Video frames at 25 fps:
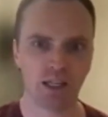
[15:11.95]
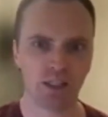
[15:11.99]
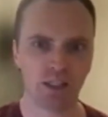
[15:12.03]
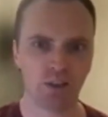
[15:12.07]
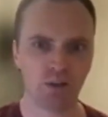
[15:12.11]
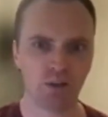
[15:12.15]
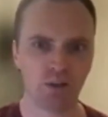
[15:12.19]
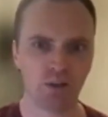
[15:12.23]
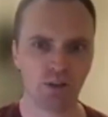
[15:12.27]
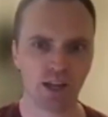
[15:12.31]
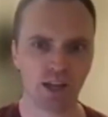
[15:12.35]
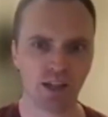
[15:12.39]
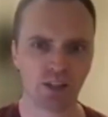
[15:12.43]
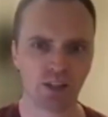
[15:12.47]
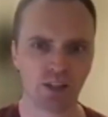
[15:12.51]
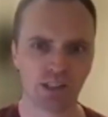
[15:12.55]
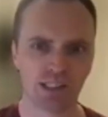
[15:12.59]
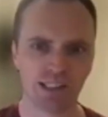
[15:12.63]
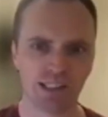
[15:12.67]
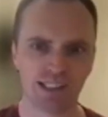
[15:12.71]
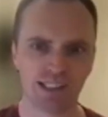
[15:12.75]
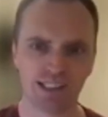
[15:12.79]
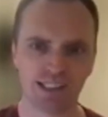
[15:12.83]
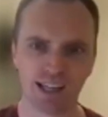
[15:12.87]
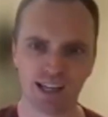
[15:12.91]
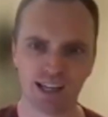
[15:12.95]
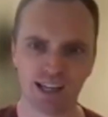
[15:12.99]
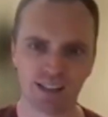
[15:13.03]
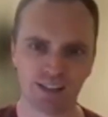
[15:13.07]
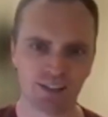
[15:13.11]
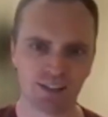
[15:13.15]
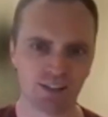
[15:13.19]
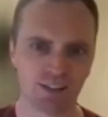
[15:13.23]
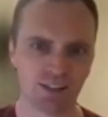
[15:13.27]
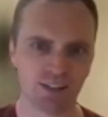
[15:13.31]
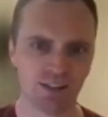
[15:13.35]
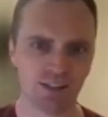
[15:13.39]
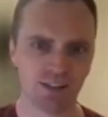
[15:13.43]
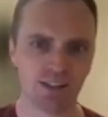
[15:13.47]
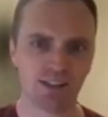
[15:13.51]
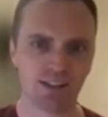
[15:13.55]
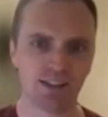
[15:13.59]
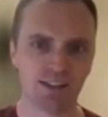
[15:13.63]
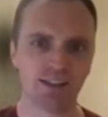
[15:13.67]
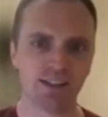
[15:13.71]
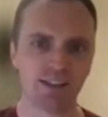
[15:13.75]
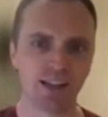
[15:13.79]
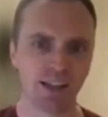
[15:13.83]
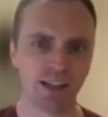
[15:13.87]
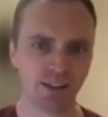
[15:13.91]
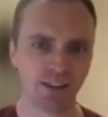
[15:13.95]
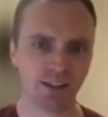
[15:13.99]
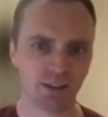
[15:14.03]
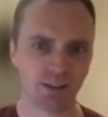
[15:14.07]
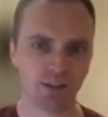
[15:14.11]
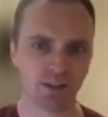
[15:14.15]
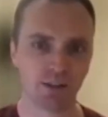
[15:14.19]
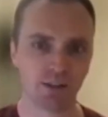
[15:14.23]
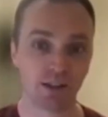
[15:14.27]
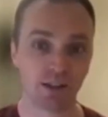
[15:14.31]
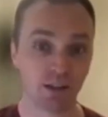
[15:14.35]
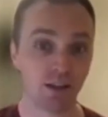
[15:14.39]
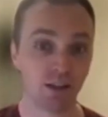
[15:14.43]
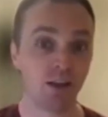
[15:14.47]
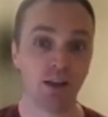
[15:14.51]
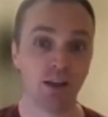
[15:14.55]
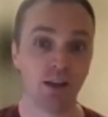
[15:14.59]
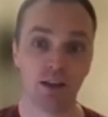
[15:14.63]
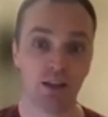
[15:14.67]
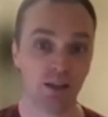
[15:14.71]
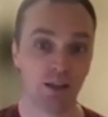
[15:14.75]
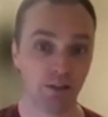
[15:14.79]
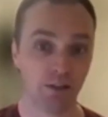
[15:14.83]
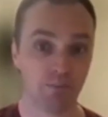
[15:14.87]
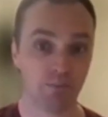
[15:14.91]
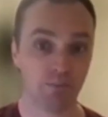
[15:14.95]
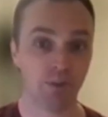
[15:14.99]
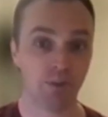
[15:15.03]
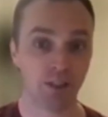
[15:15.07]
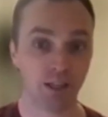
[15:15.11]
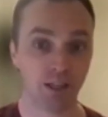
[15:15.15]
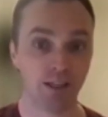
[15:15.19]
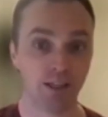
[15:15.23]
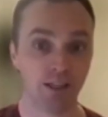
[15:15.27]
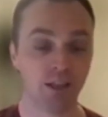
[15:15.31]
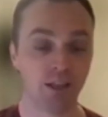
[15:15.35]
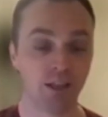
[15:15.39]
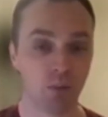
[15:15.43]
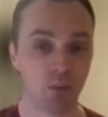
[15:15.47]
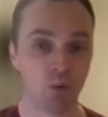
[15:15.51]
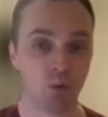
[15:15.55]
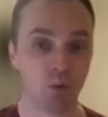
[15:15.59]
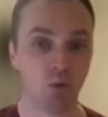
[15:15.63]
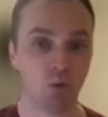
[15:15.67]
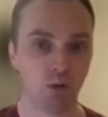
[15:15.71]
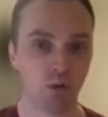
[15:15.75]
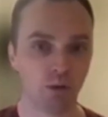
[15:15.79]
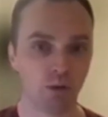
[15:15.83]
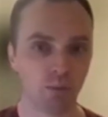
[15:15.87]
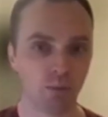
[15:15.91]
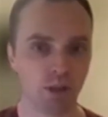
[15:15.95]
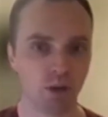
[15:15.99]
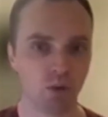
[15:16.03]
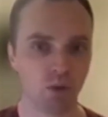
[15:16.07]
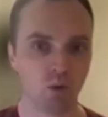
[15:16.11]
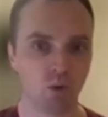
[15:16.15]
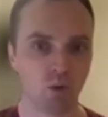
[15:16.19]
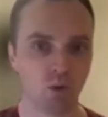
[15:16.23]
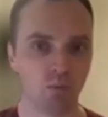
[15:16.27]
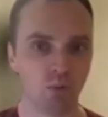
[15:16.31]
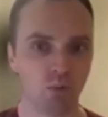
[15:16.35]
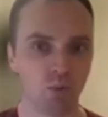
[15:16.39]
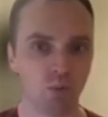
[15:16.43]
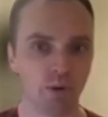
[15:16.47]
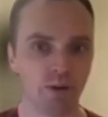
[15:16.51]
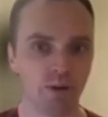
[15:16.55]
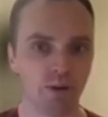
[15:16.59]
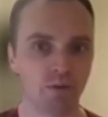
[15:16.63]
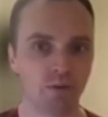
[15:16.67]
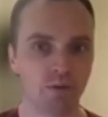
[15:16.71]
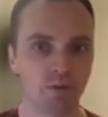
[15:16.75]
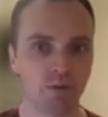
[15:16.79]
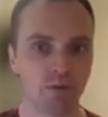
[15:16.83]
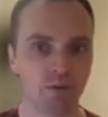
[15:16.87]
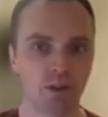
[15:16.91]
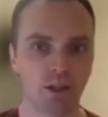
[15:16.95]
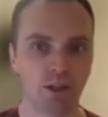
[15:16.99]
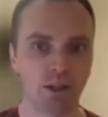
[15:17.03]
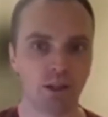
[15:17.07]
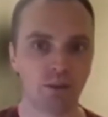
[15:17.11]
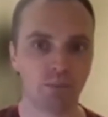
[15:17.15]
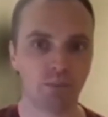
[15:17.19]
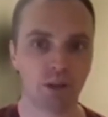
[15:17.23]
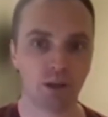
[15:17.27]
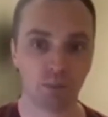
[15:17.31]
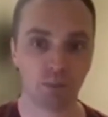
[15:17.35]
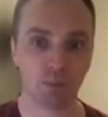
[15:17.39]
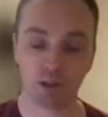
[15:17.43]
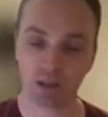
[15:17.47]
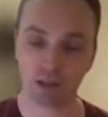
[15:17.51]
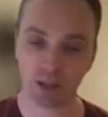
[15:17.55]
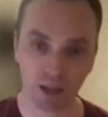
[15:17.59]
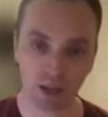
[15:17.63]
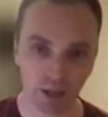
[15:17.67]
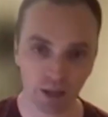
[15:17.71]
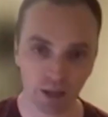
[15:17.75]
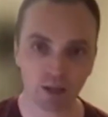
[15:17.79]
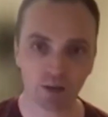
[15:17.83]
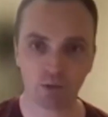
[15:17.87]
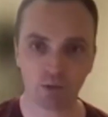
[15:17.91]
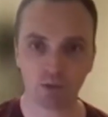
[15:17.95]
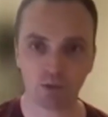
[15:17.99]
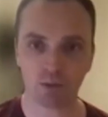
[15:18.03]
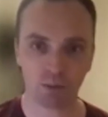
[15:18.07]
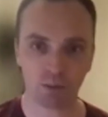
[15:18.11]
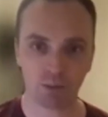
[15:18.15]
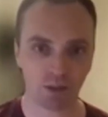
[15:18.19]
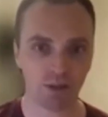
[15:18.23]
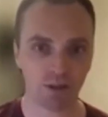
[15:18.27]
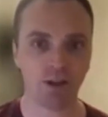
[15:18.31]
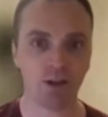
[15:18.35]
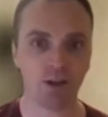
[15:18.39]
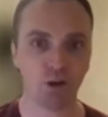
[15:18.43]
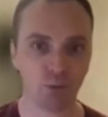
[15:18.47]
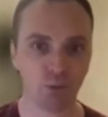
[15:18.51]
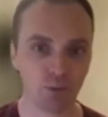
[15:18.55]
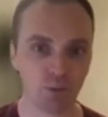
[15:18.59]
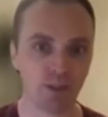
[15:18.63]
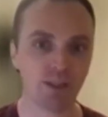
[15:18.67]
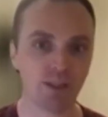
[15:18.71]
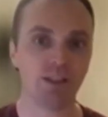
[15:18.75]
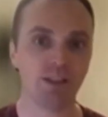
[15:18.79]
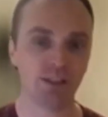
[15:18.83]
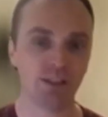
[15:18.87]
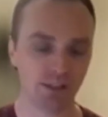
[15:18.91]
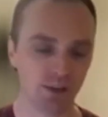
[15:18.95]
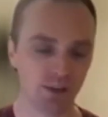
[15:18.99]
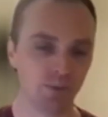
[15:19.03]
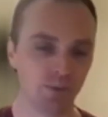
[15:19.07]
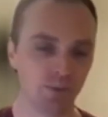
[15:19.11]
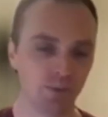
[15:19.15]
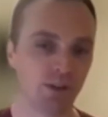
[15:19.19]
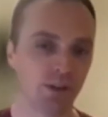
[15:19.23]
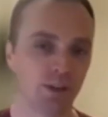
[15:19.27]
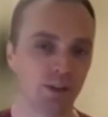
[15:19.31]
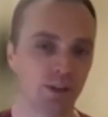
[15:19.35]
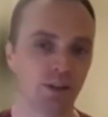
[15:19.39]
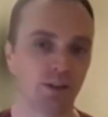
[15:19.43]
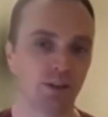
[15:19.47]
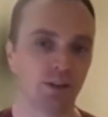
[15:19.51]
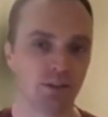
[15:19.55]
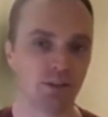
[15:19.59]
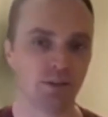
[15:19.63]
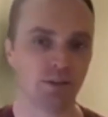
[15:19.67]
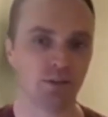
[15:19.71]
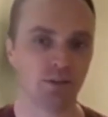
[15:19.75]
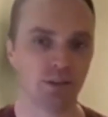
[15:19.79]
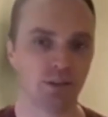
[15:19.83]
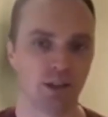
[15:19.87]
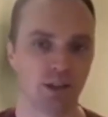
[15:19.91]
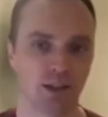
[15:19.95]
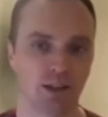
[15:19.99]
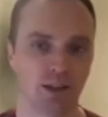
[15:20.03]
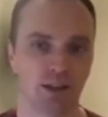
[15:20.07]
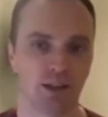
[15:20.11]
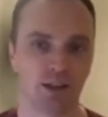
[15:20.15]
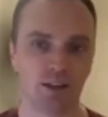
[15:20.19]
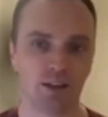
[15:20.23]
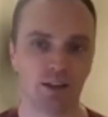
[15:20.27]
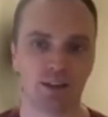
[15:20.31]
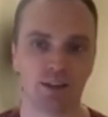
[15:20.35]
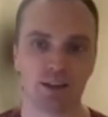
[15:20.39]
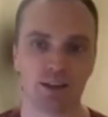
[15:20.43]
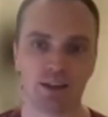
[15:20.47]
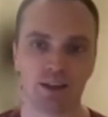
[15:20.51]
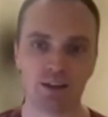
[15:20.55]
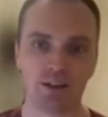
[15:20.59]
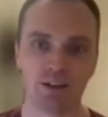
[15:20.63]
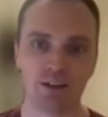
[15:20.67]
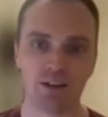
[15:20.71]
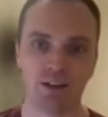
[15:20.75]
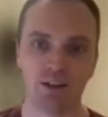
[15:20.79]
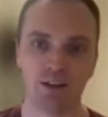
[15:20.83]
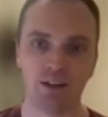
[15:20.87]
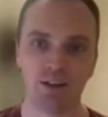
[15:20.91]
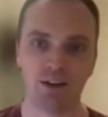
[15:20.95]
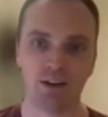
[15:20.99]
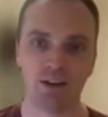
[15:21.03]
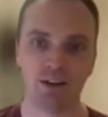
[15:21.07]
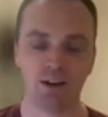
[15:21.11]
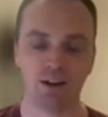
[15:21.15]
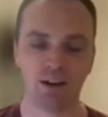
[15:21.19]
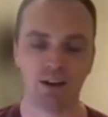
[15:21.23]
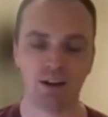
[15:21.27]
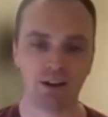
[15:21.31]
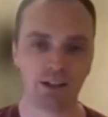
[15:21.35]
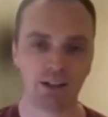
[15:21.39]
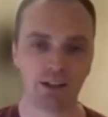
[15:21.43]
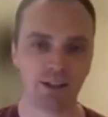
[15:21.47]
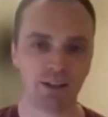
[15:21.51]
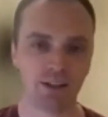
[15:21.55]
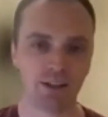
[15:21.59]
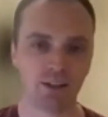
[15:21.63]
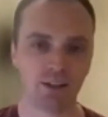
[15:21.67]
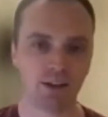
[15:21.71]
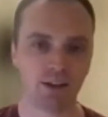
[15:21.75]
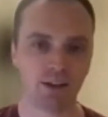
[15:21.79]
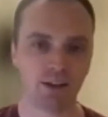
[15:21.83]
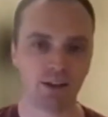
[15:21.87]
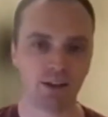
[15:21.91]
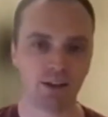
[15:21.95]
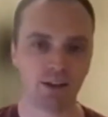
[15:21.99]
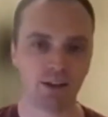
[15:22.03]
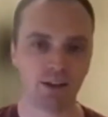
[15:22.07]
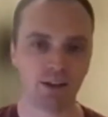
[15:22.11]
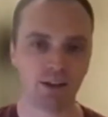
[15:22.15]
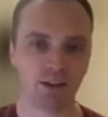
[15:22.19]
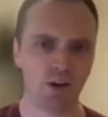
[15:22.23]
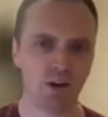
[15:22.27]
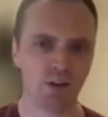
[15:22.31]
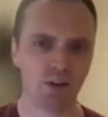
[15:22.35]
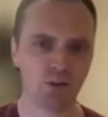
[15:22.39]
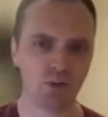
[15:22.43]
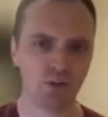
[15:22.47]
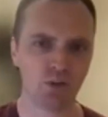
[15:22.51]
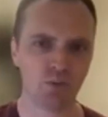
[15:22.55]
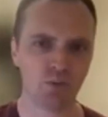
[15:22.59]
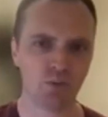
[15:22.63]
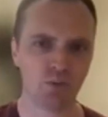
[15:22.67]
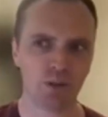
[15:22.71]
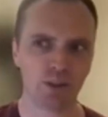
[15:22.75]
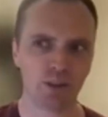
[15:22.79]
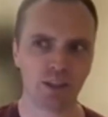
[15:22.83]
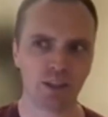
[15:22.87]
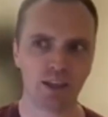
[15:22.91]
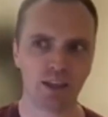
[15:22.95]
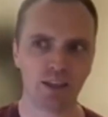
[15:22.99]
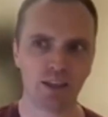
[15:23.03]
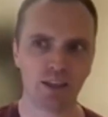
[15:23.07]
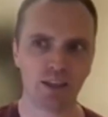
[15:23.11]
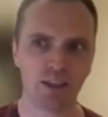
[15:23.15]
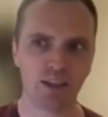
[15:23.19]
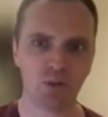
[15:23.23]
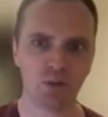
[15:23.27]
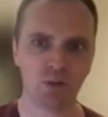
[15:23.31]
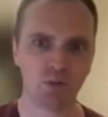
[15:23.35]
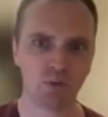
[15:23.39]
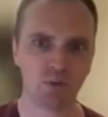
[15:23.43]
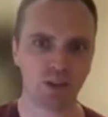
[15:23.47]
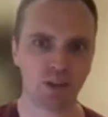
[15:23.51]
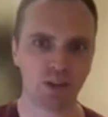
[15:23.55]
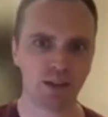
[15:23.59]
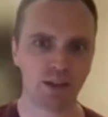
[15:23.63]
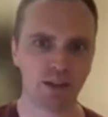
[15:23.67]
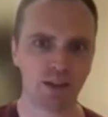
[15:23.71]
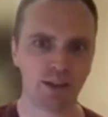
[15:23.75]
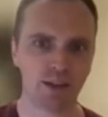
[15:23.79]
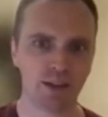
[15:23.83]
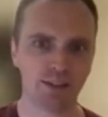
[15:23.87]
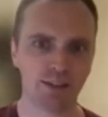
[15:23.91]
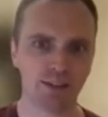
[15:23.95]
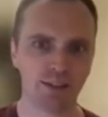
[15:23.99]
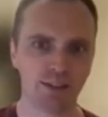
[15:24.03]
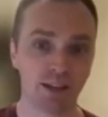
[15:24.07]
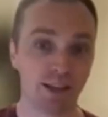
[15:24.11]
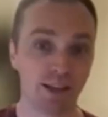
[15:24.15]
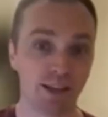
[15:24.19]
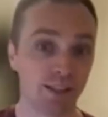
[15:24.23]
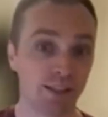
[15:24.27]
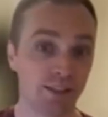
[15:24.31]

you could actually start to sense, like, he ended up calling me at one point. And I'm like, hey, yeah, look, I'm here to help. Here's everything that I can provide you. But they then took that as